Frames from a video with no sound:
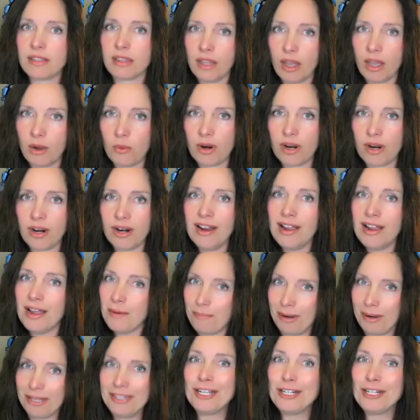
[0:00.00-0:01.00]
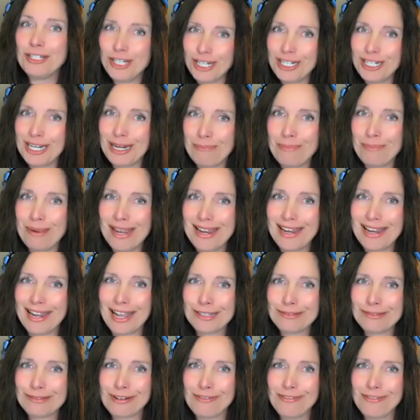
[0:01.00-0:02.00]
lower but the gdp
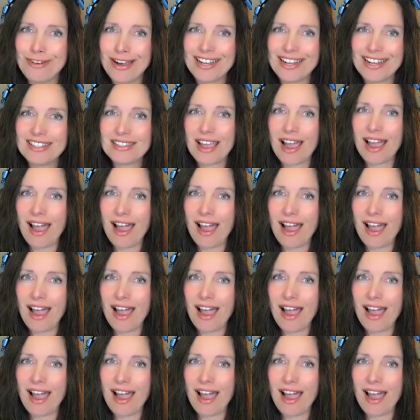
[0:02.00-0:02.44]
gets revised